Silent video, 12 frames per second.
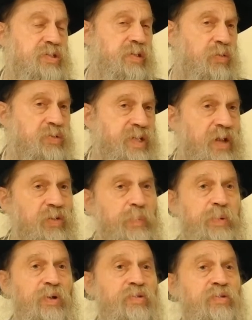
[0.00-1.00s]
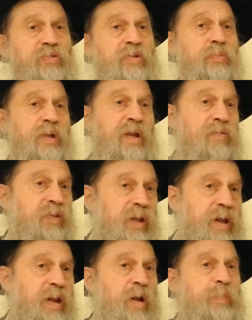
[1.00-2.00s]
slows down the person, says, what do you have to
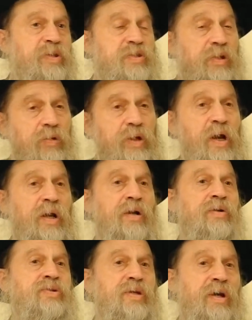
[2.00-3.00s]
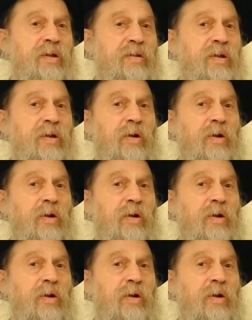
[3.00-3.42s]
get up? It's still dark outside.